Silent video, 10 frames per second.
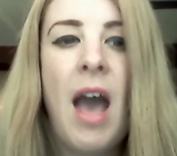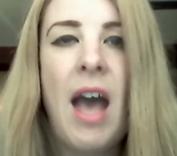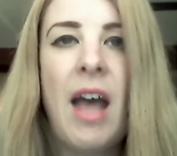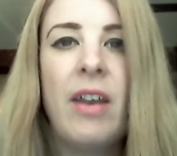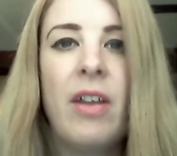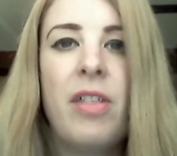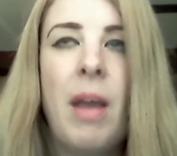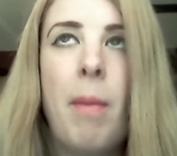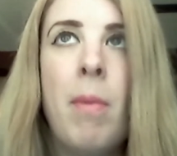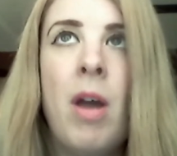And I
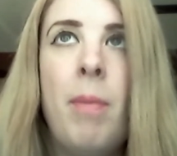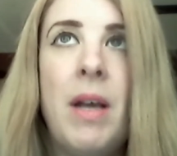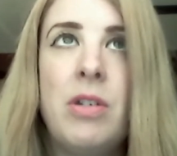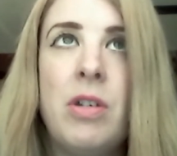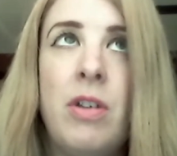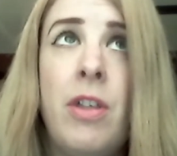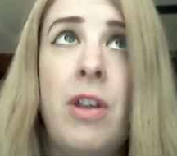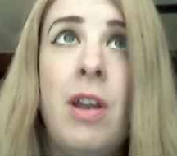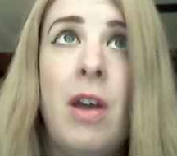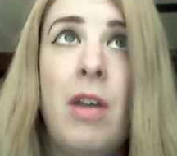think my Better
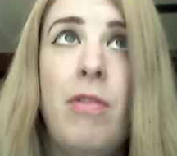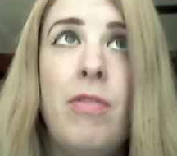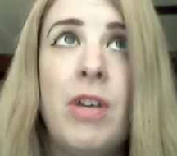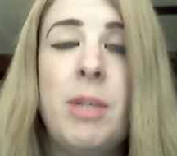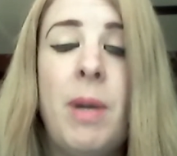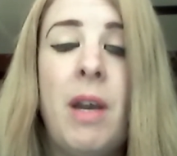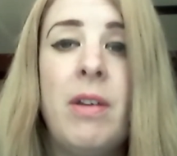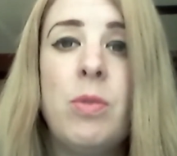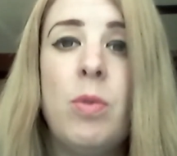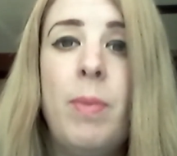Than Life
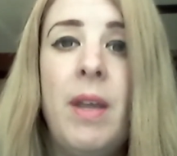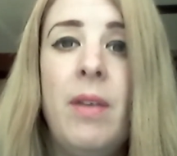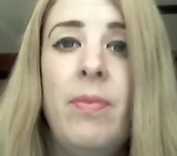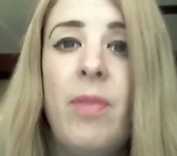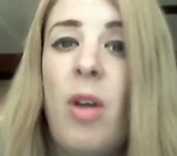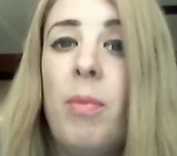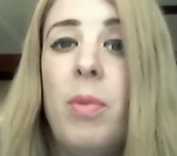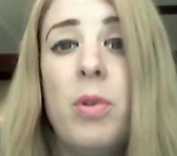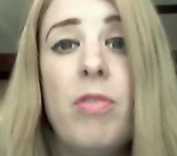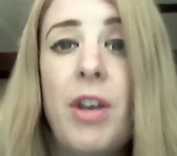experience would be on
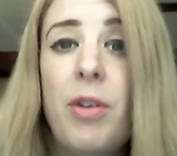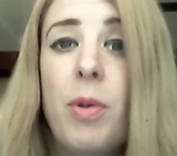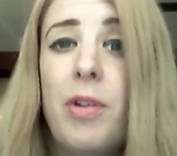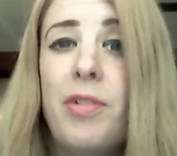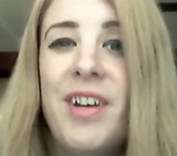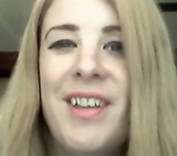board Red Dwarf.